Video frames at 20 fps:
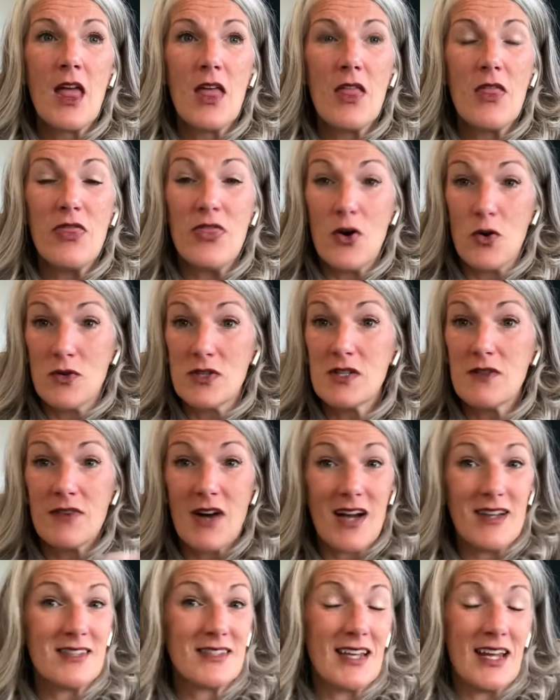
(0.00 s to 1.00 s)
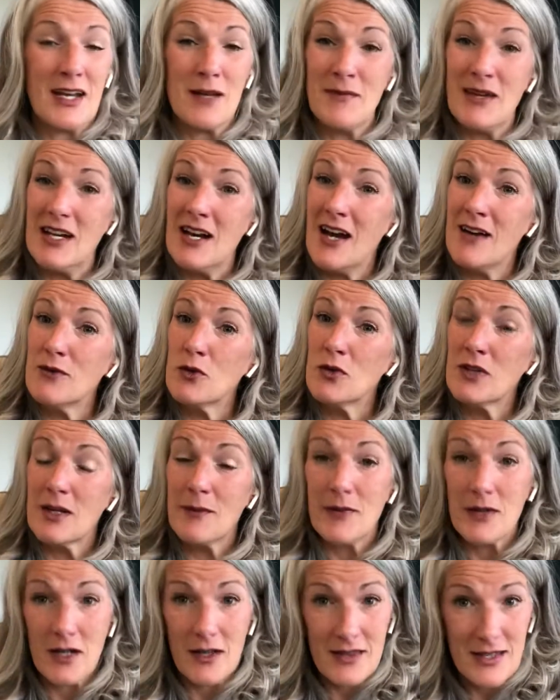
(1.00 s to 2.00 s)
Those of us, and I mean, I've only
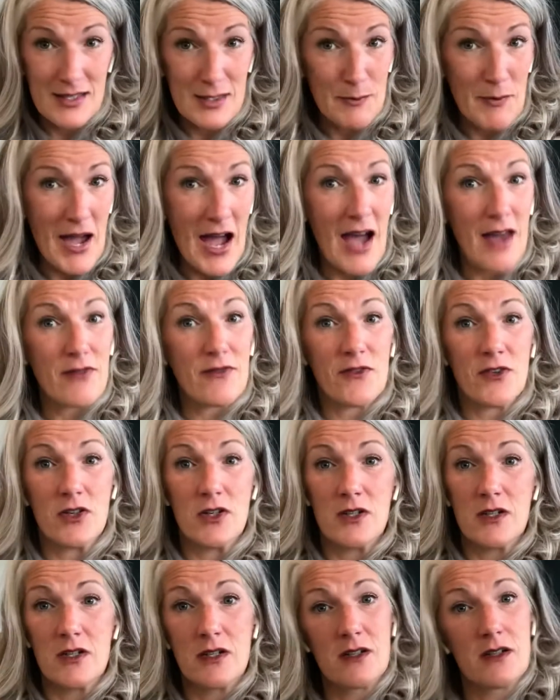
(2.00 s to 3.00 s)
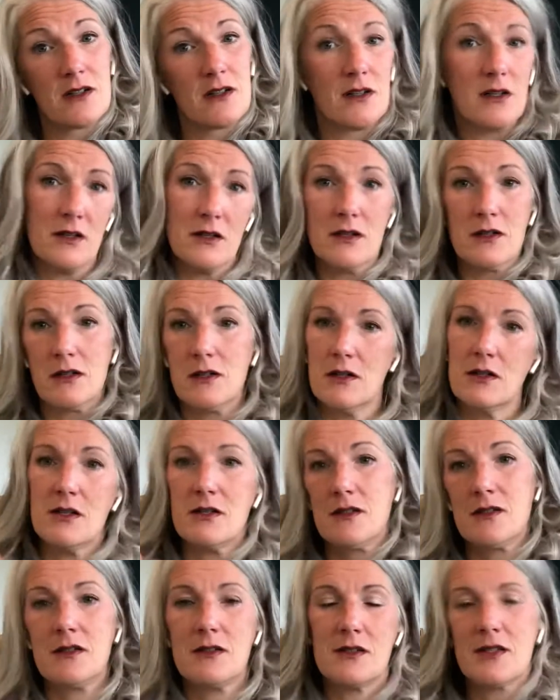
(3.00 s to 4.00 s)
been on this path for
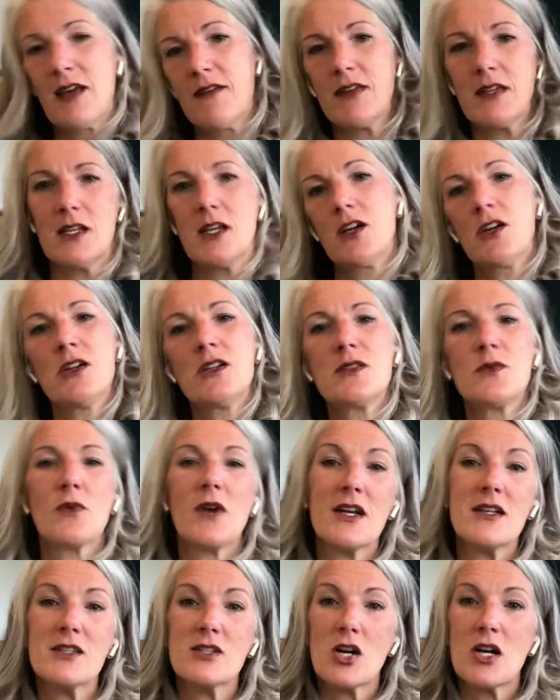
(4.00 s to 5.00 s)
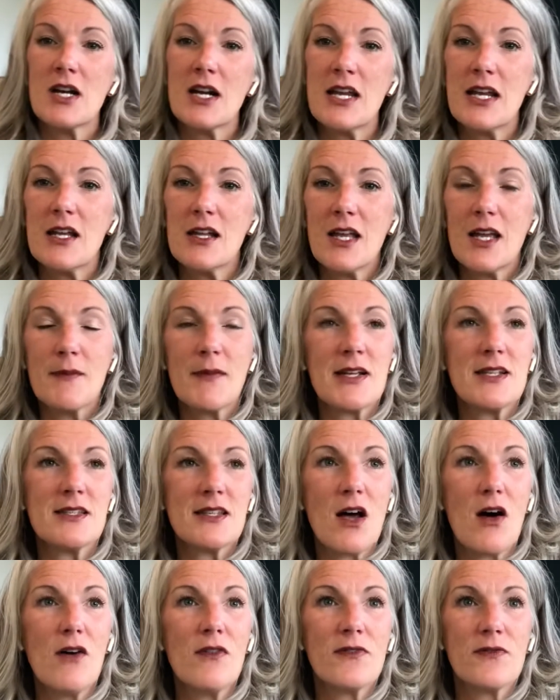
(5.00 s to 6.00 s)
seven years when I started healing
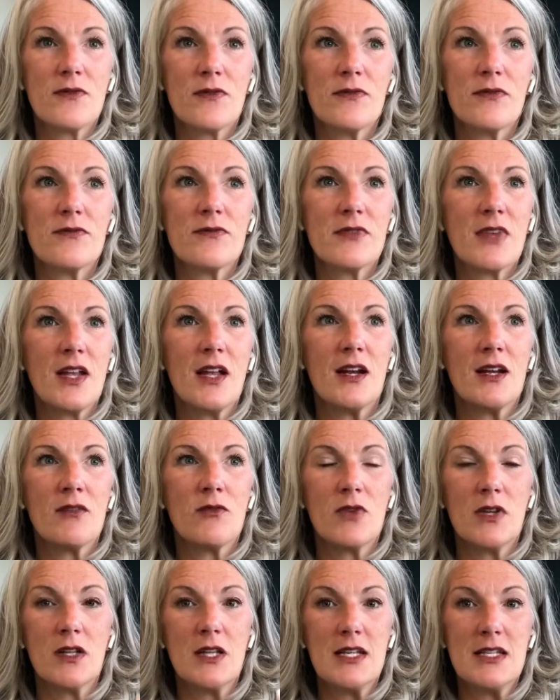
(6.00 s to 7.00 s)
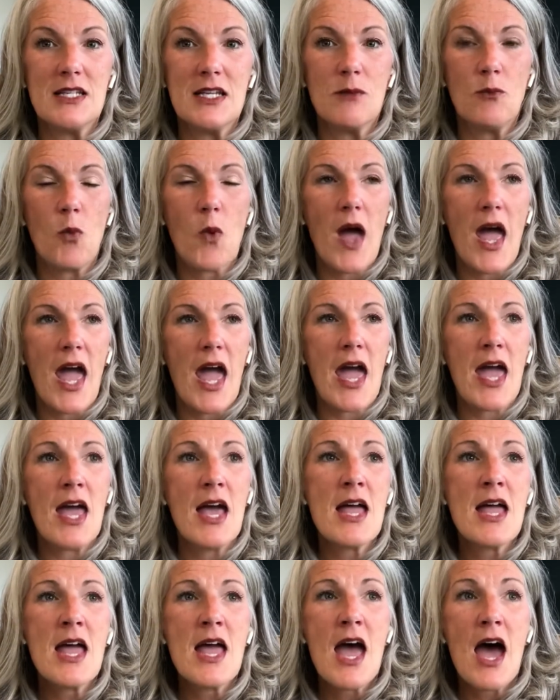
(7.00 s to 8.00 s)
myself in a really deep way.
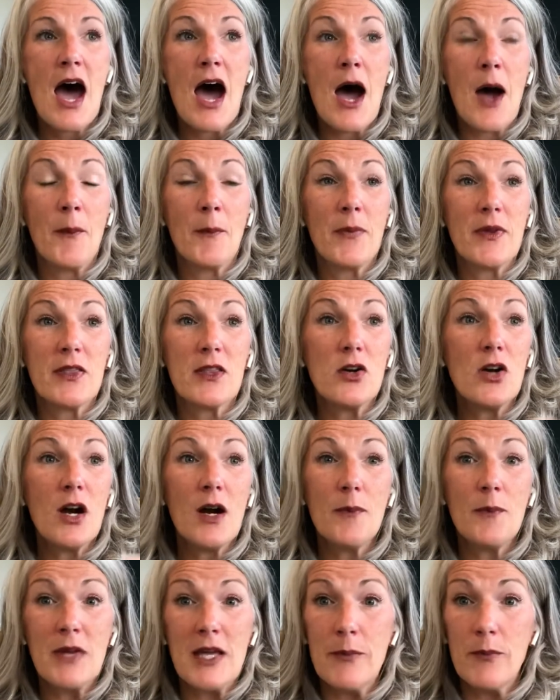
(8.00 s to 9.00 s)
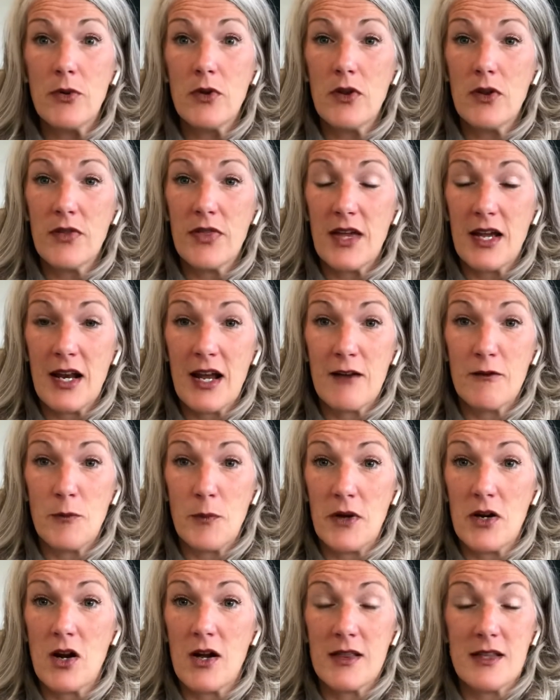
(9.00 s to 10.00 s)
Um, but there are people that have
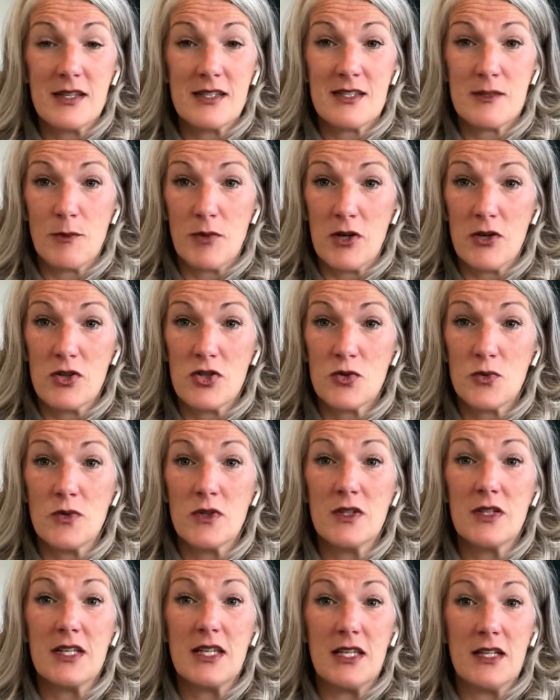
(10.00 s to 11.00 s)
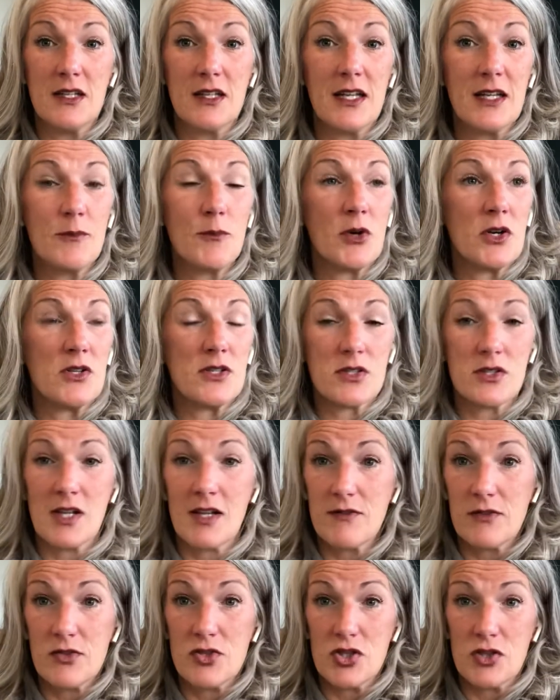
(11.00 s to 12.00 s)
been on this spiritual healing,
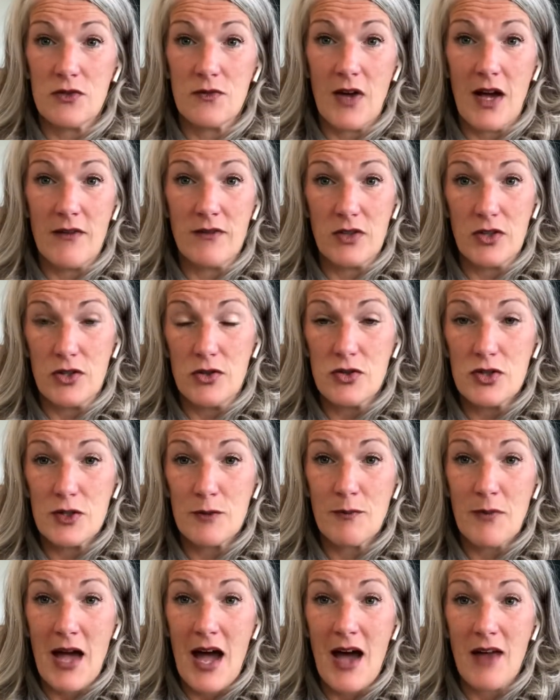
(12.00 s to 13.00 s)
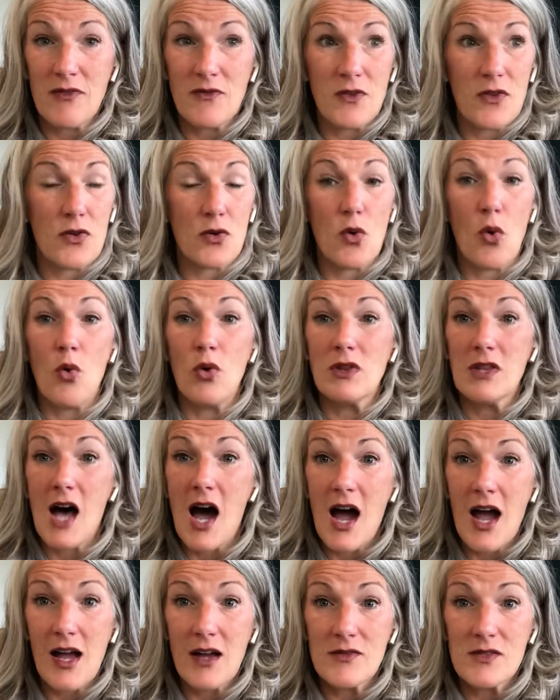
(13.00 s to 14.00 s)
personal evolution path for their whole
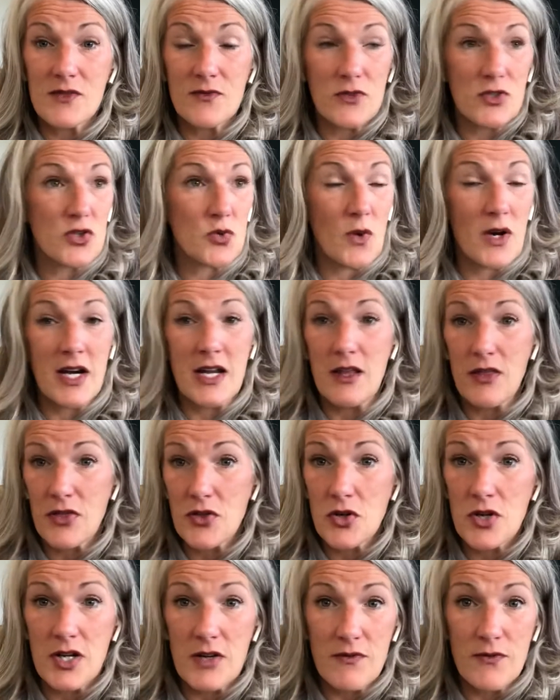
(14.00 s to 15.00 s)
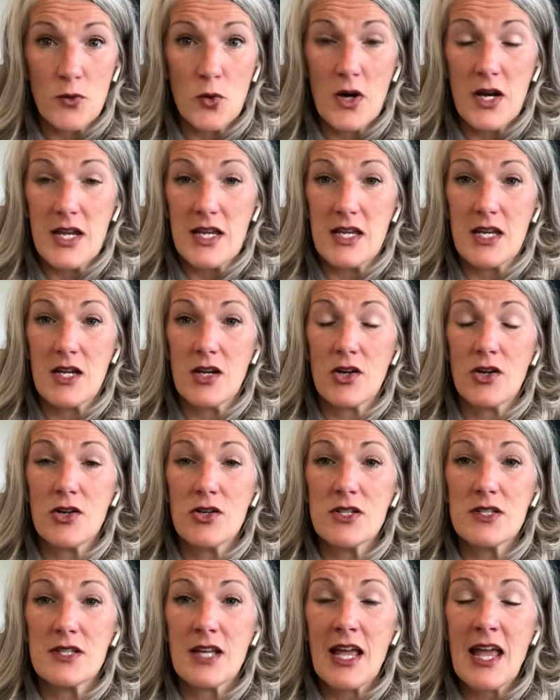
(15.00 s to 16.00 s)
lives, for 20, 30, 40
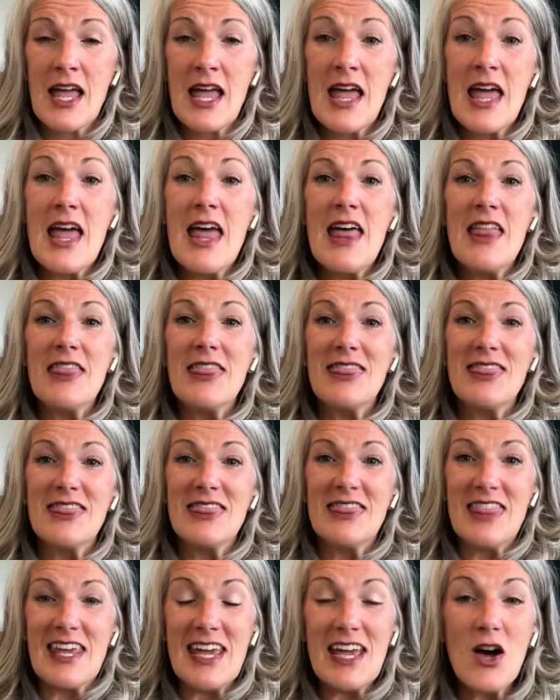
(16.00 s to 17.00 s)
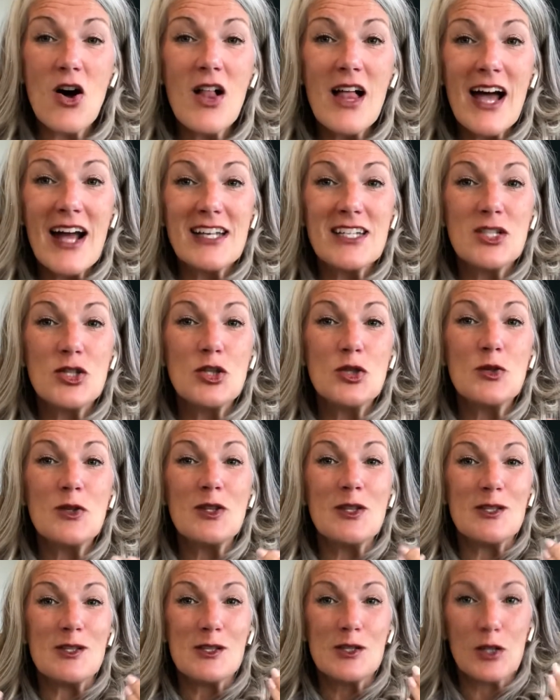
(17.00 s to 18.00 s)
years. They all had to do it
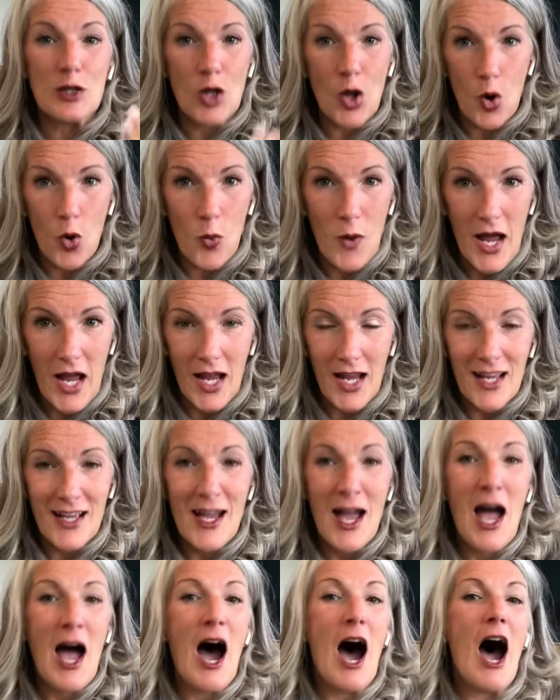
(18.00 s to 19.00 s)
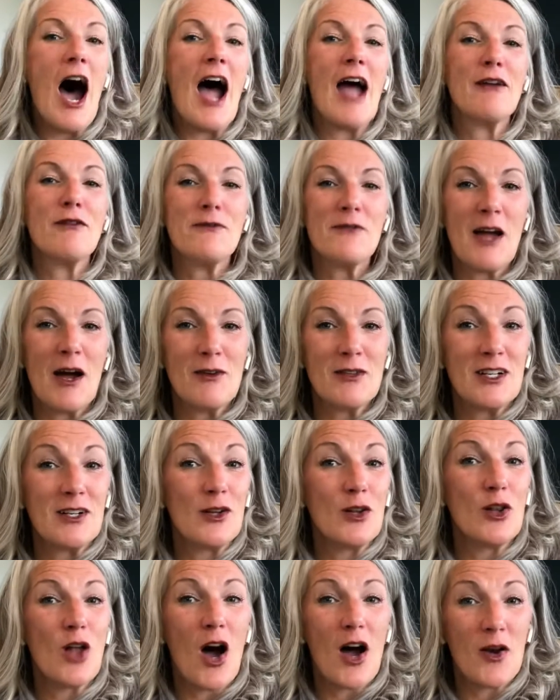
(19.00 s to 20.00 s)
the slow way I found in a
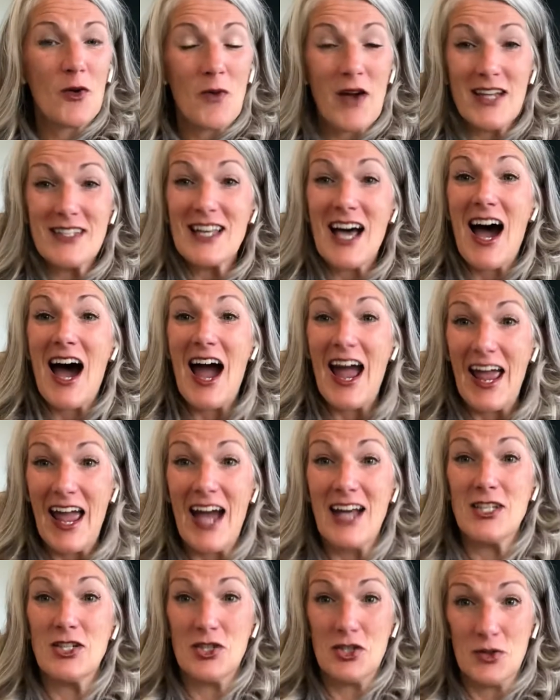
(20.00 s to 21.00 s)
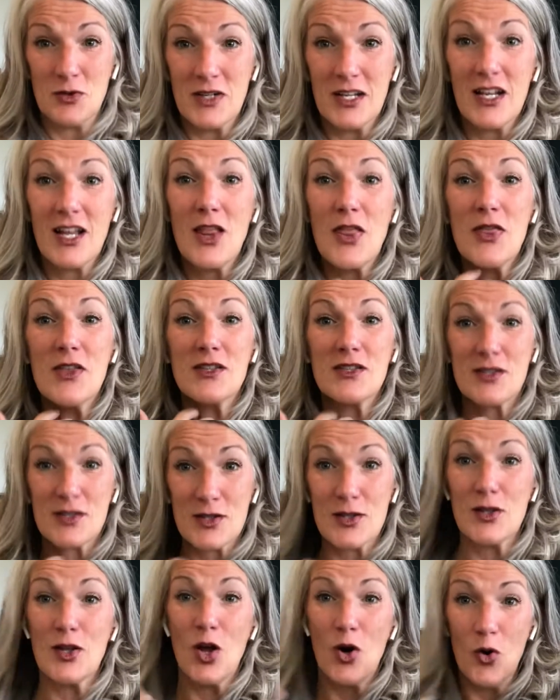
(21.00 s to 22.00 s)
lot of ways I had to do it the
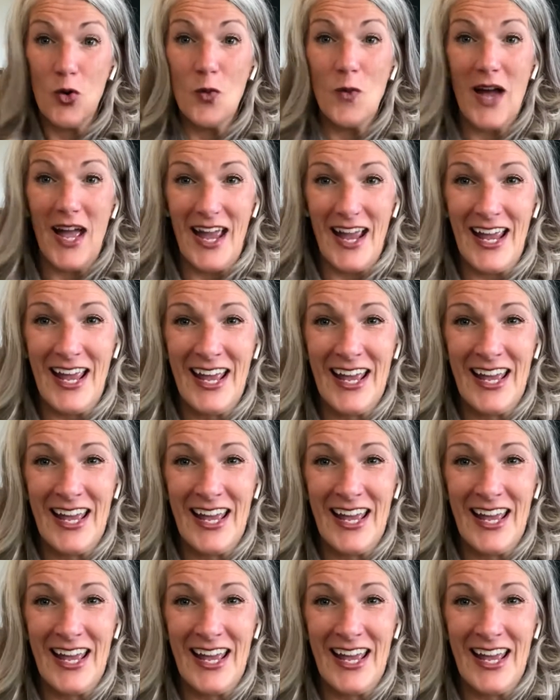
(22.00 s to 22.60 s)
slow way.